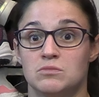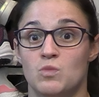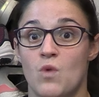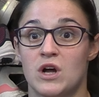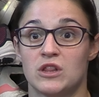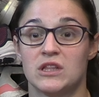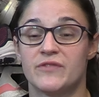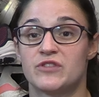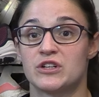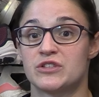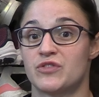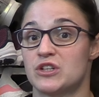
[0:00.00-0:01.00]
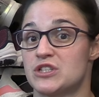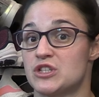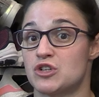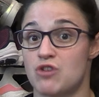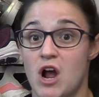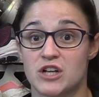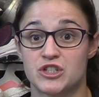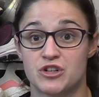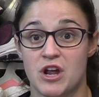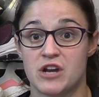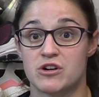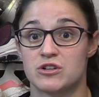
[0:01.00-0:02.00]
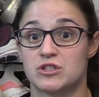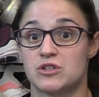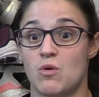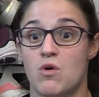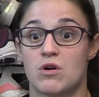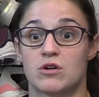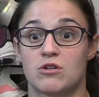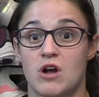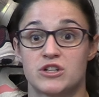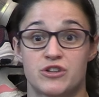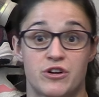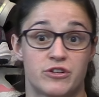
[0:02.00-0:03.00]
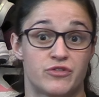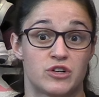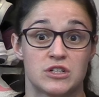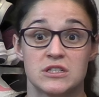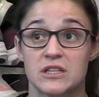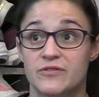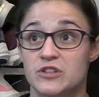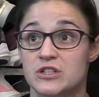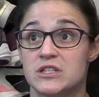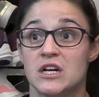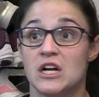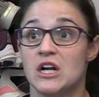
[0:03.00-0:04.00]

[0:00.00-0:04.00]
want lifters versus cross trainers or cross trainers versus lifters.